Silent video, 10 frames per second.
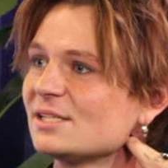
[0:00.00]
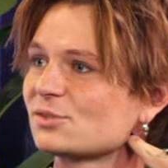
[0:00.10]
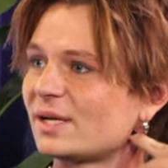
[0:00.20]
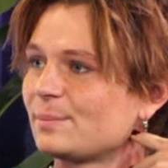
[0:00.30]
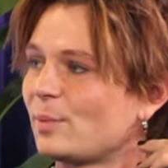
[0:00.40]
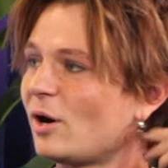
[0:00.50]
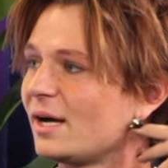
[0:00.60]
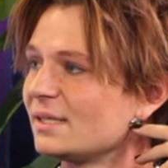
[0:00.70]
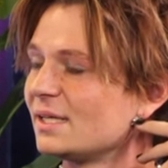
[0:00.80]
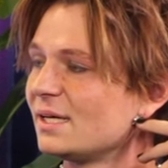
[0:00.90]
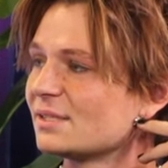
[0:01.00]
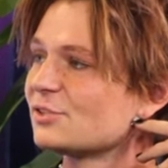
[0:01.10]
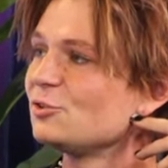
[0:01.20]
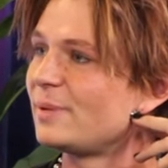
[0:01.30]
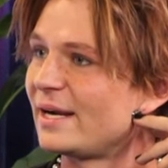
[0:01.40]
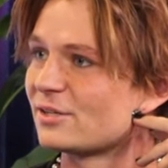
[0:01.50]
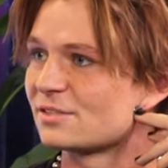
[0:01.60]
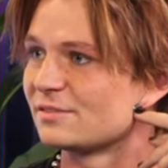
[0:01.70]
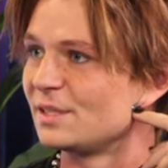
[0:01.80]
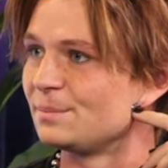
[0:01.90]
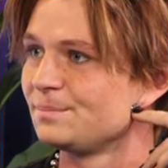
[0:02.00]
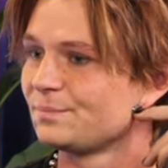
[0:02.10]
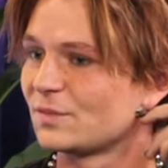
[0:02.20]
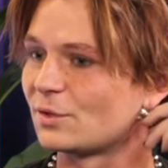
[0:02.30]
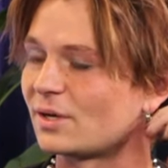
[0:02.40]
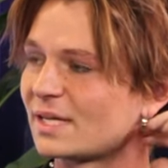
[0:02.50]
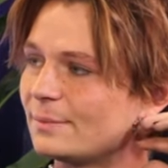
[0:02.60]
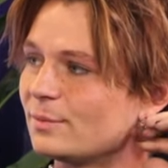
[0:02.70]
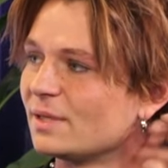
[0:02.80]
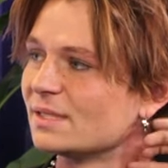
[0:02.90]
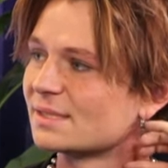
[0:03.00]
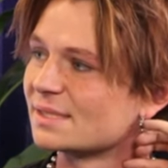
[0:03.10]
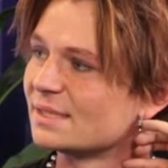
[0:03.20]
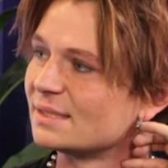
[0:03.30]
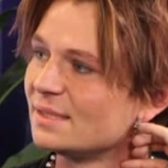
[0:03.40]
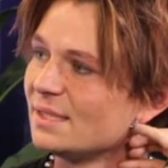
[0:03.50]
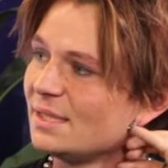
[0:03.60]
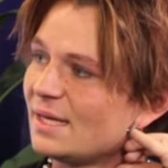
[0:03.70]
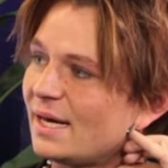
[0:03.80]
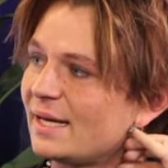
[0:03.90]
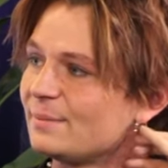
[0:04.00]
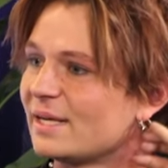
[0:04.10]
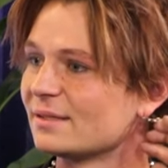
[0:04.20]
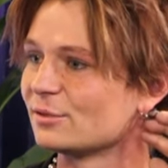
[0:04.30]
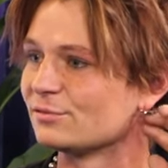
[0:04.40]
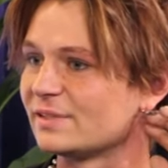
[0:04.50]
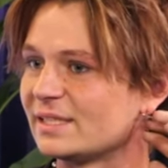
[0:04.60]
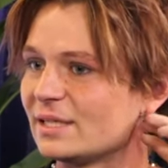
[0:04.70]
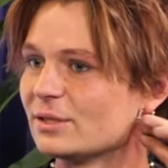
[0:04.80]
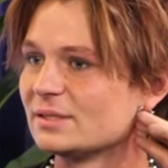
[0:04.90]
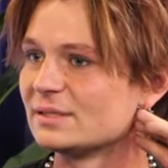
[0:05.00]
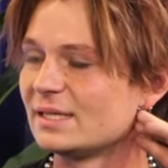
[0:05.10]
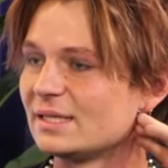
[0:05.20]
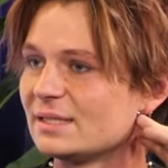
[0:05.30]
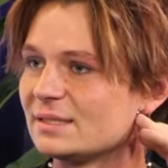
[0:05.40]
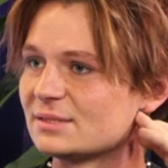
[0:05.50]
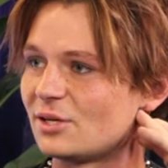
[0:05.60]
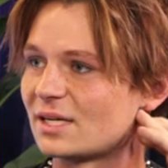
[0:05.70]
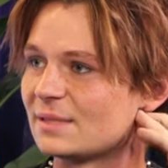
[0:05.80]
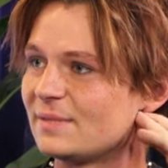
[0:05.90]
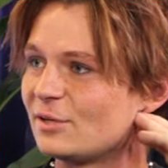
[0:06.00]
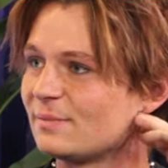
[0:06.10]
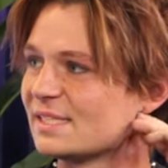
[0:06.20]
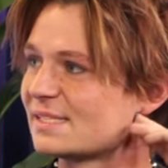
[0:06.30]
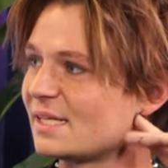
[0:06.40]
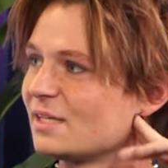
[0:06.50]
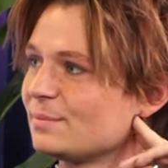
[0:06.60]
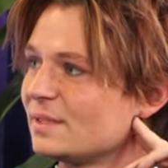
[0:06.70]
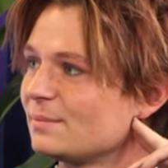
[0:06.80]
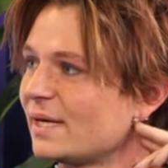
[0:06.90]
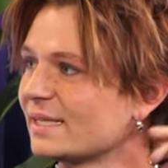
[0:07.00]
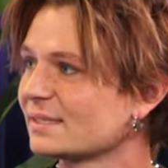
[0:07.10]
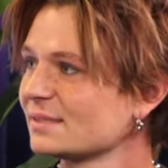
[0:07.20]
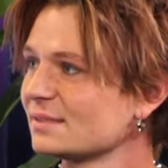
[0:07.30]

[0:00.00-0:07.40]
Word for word: So I bought 2 pairs of them throughout a couple months, and then I made a little video and talking about my setup, and Mike